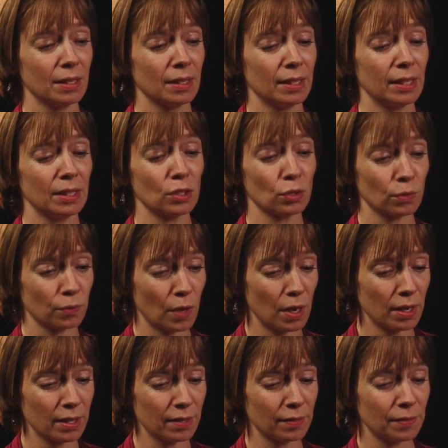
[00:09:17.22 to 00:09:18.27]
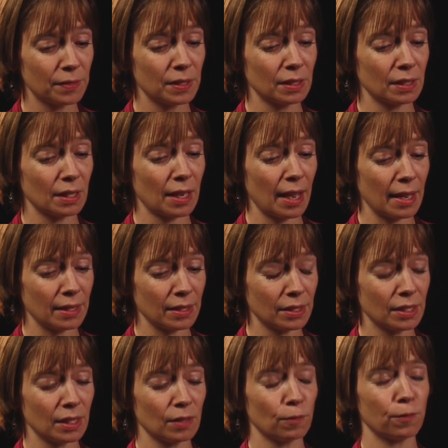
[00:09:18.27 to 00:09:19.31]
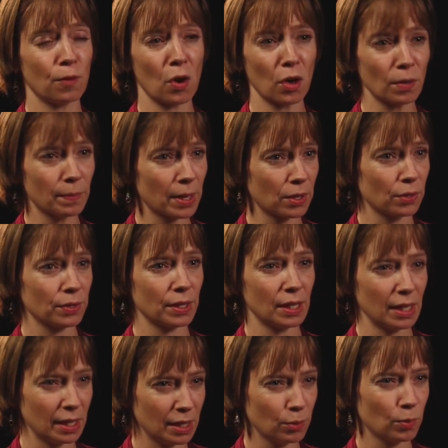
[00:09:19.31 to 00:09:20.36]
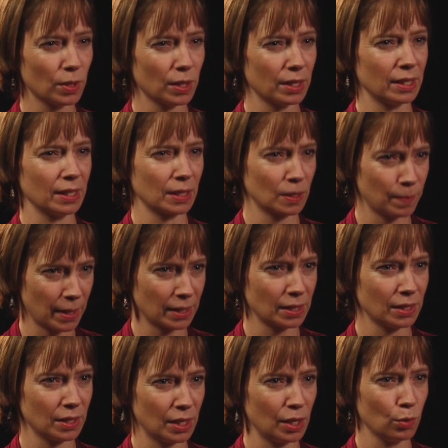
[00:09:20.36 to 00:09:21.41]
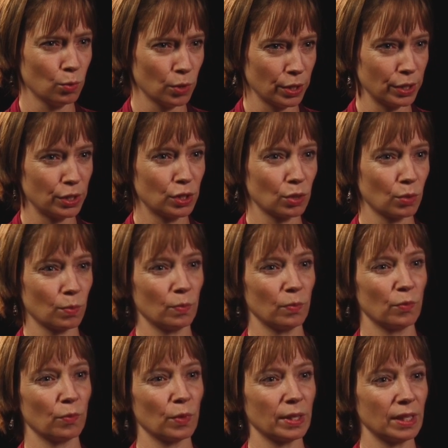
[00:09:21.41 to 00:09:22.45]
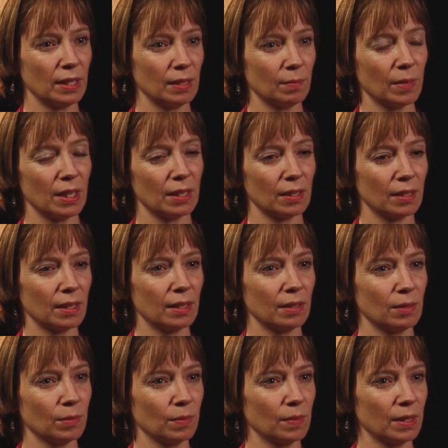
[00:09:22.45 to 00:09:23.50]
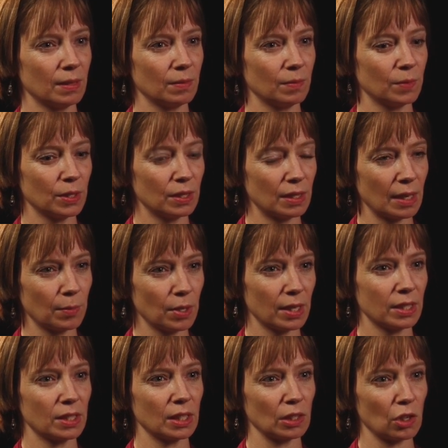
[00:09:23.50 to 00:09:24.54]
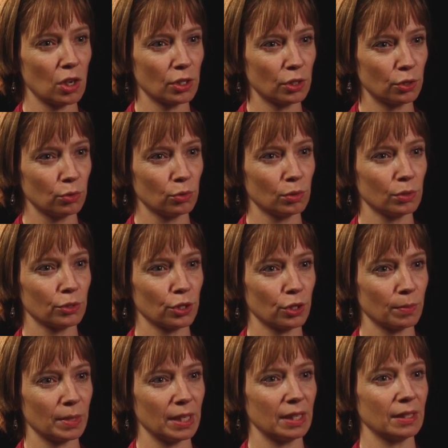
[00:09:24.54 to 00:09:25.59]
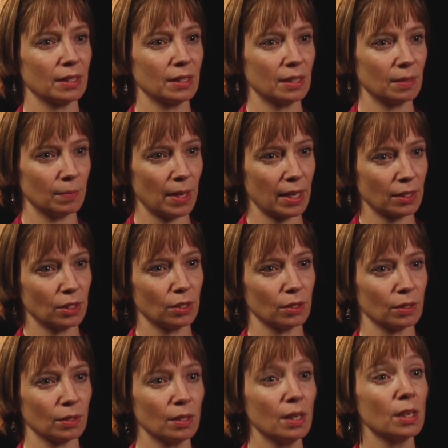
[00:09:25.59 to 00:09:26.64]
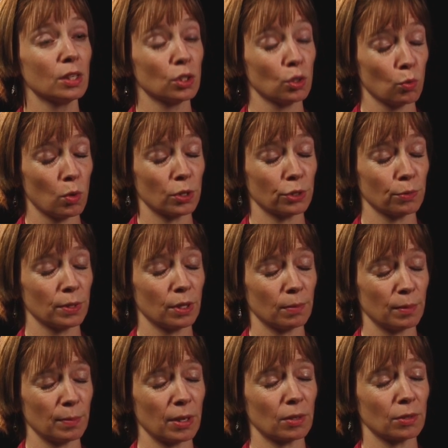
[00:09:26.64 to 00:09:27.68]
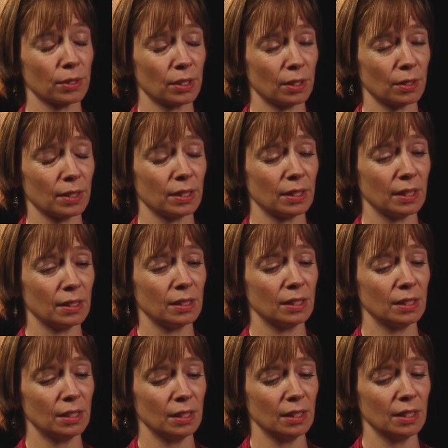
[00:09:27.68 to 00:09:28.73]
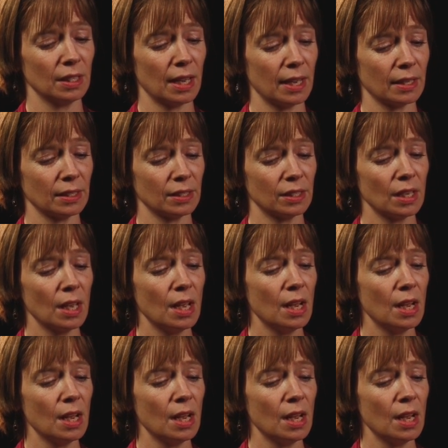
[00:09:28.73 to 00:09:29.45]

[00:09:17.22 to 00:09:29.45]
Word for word: he survived and did far better than anyone expected that he would. So when he made it, he, he was stabilized in Landstuhl, Germany, and then sent back to, to Walter Reed Army Medical Center in, in D.C. And